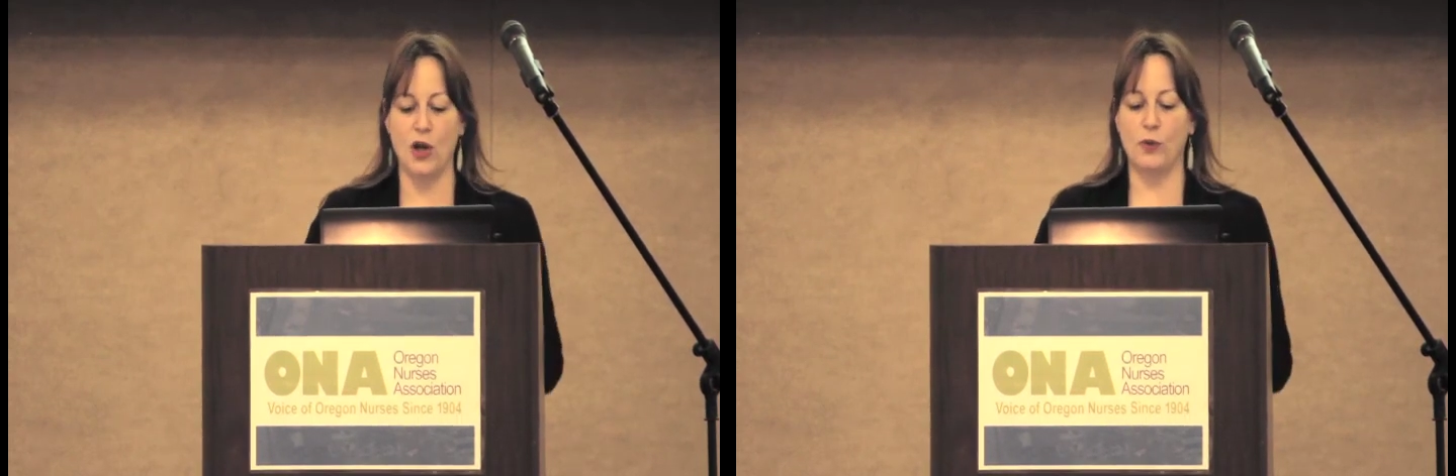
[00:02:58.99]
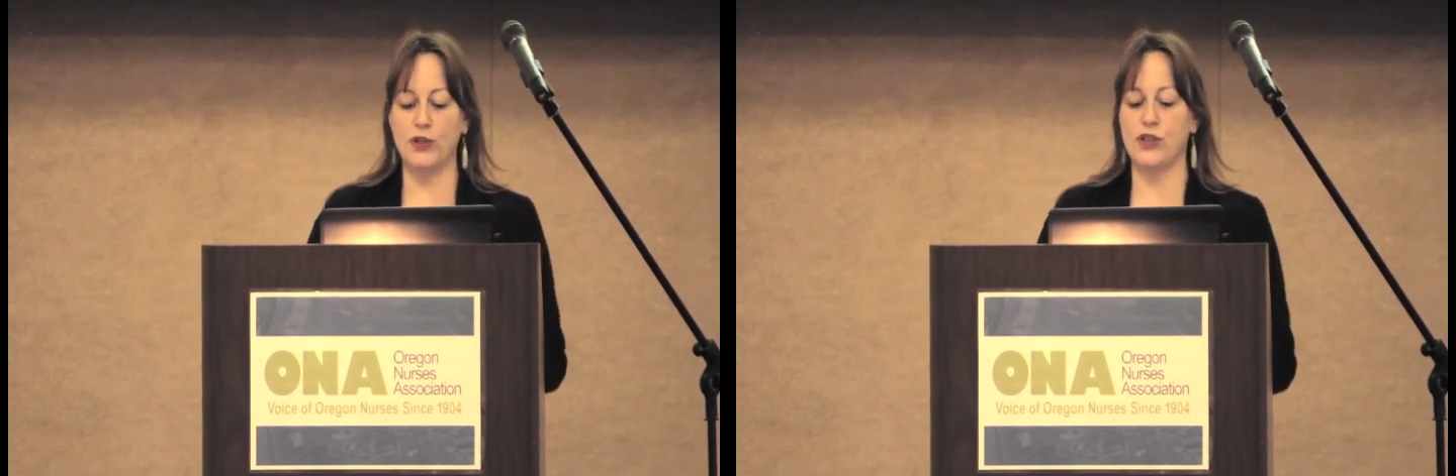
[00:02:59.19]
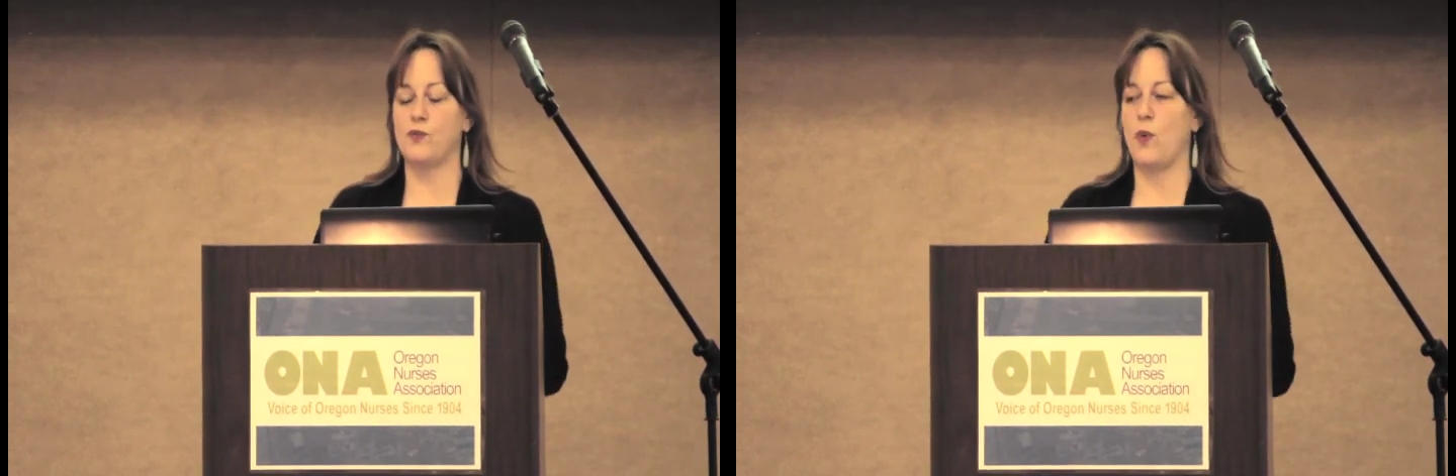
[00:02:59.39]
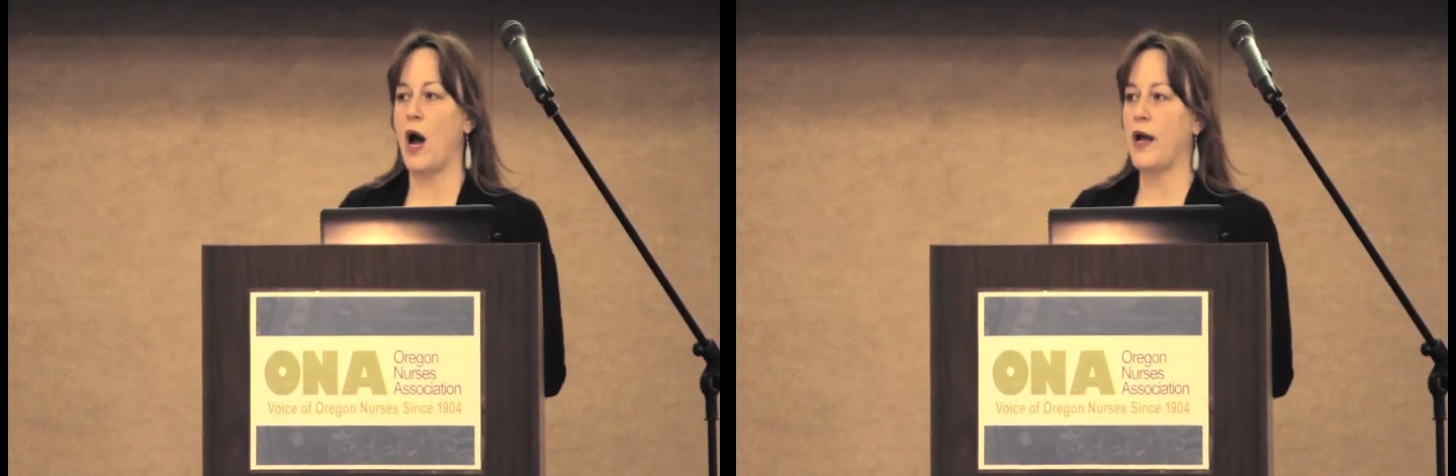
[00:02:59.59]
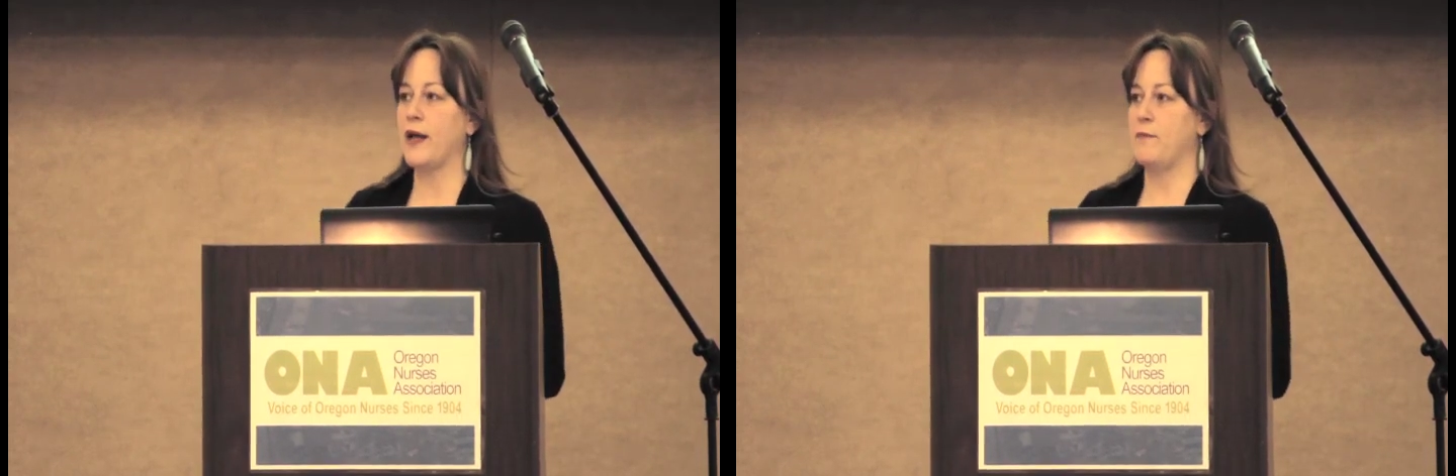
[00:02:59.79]
which is
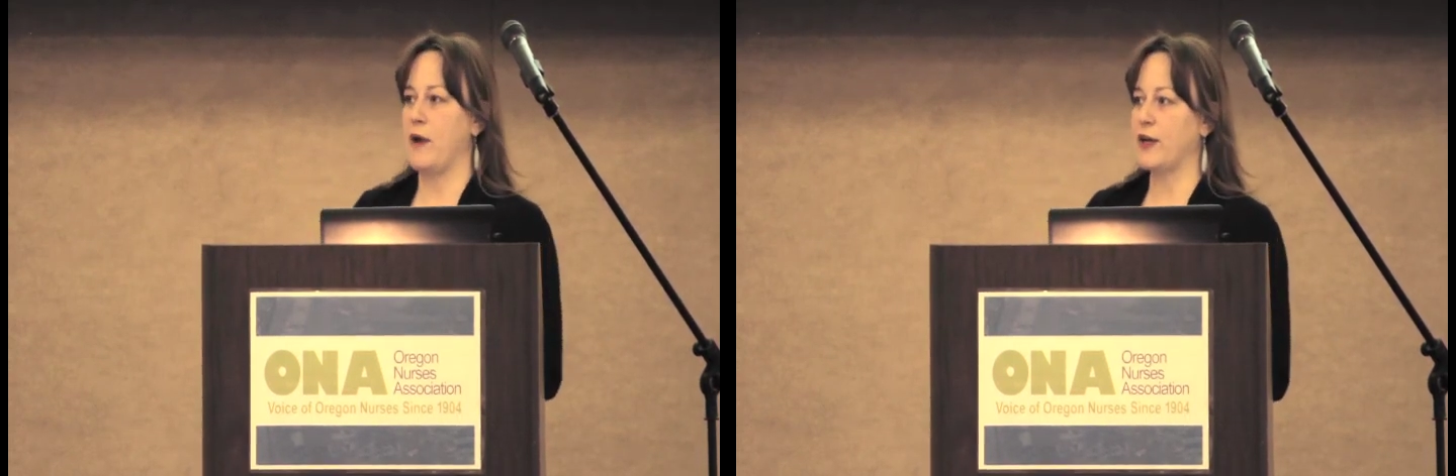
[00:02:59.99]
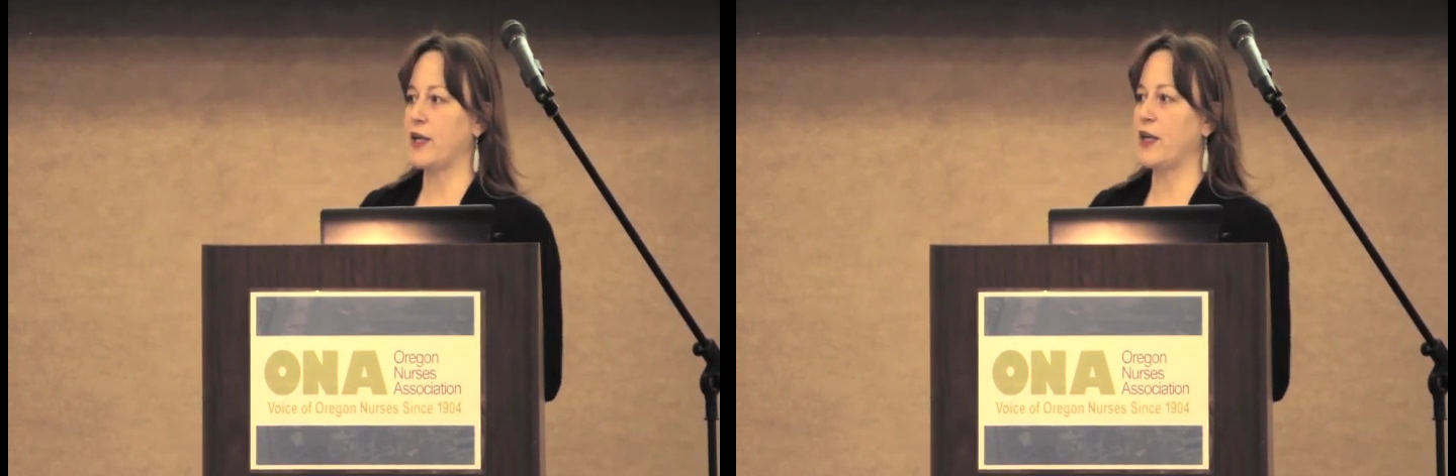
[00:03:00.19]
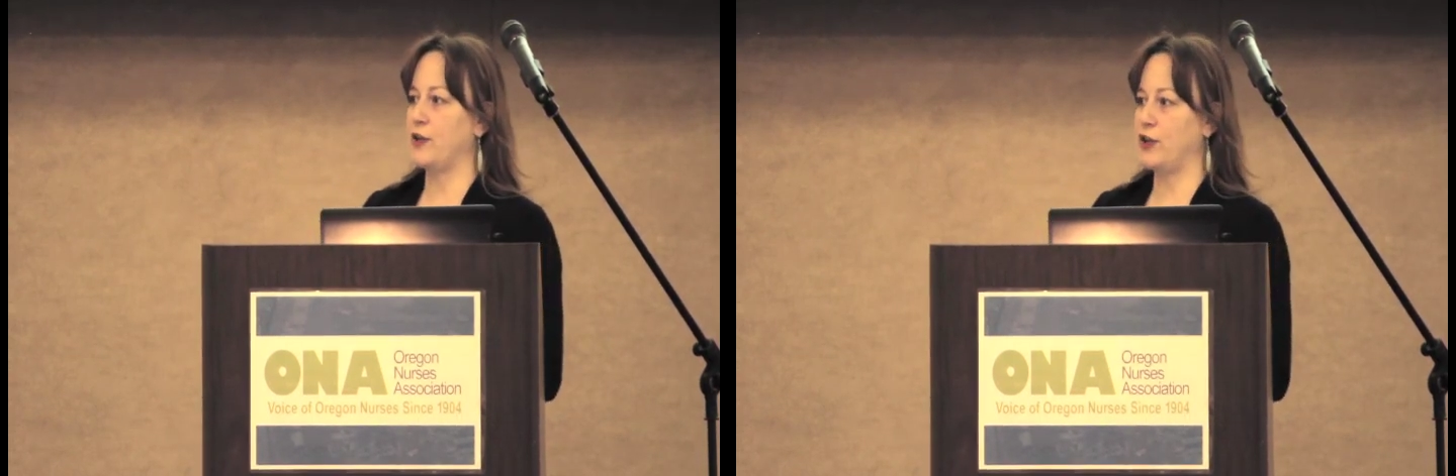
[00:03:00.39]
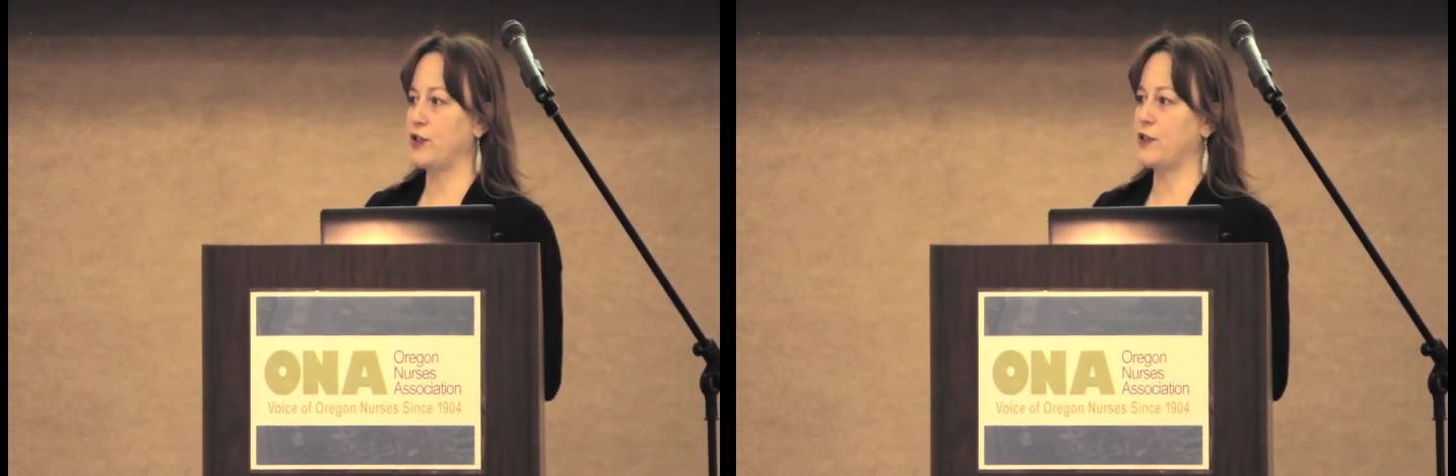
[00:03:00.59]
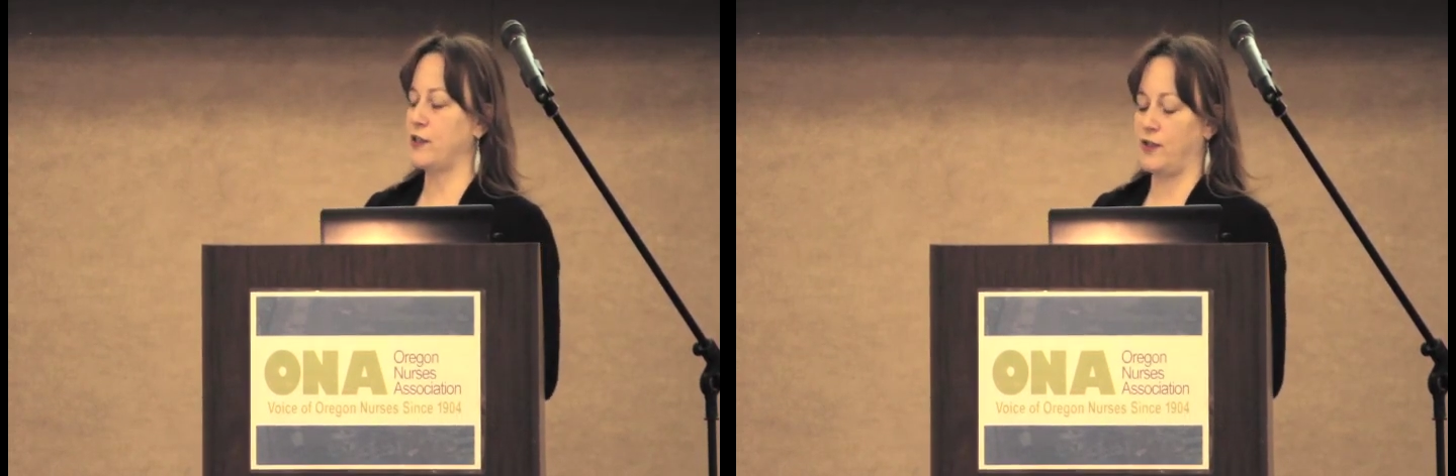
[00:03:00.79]
why American Nurses